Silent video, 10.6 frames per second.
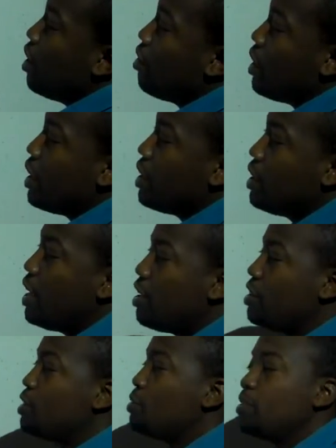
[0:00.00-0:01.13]
Alright,
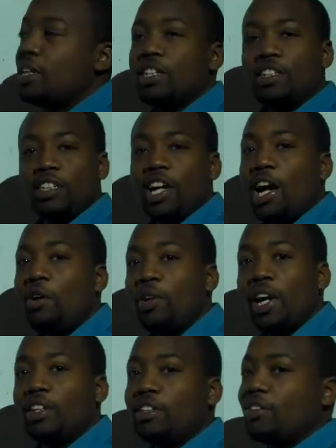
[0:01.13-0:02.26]
now this one now we
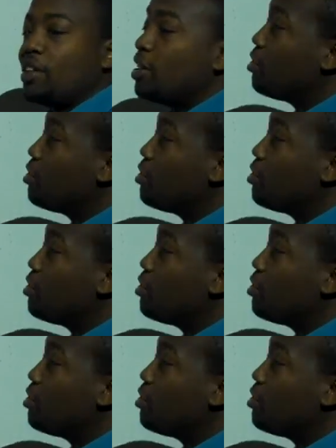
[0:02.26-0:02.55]
got something